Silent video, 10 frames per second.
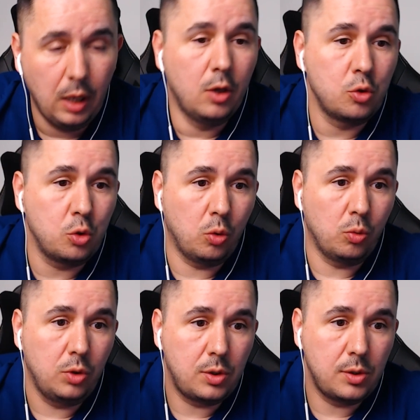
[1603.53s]
So
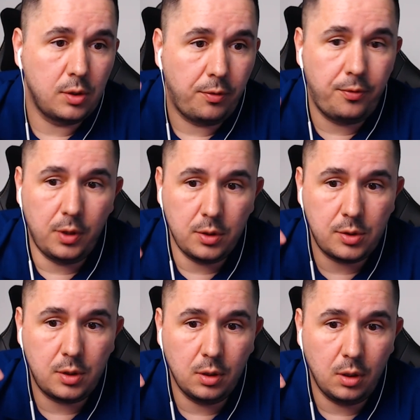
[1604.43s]
this is the
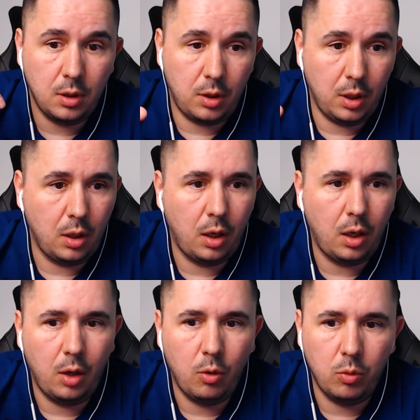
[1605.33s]
first thing
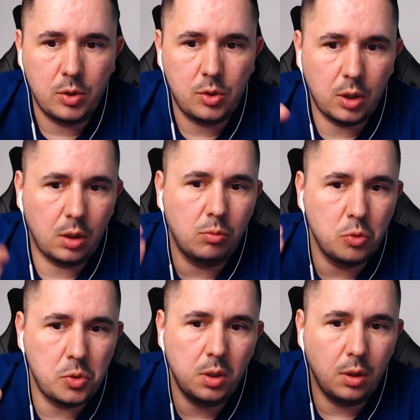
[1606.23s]
I always check to
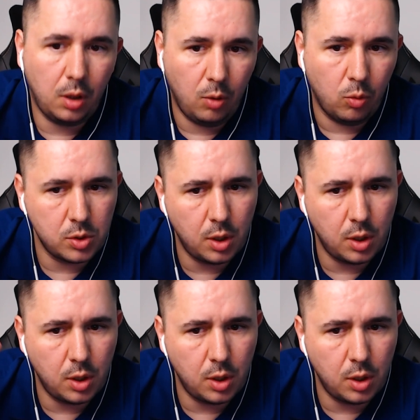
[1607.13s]
see the keywords.